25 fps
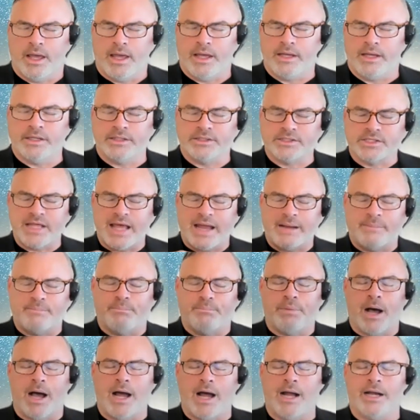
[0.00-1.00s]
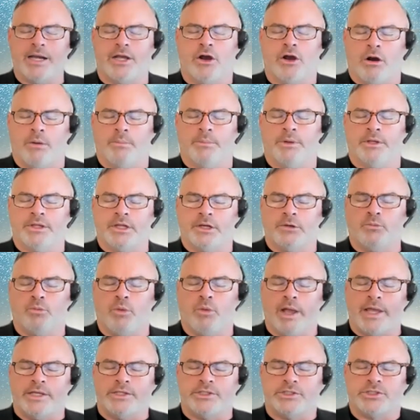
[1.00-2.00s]
and it's that body armor that
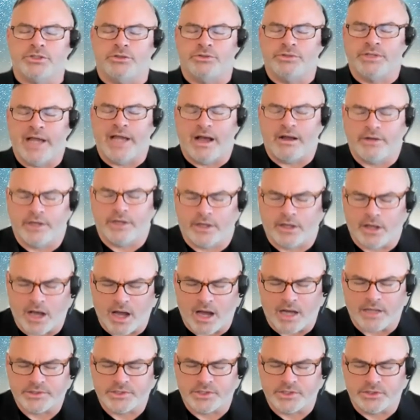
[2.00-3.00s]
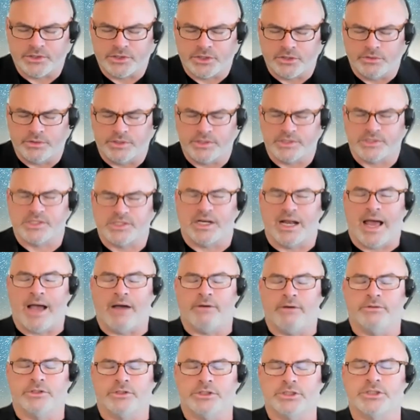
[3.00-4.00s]
weighs you down and causes you to
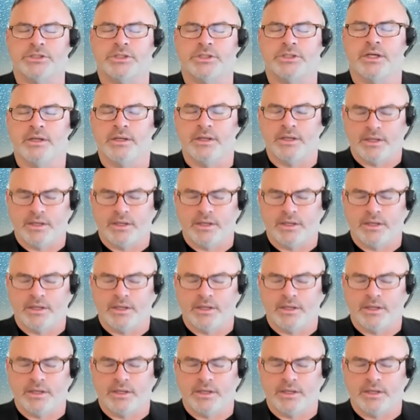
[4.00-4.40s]
slouch.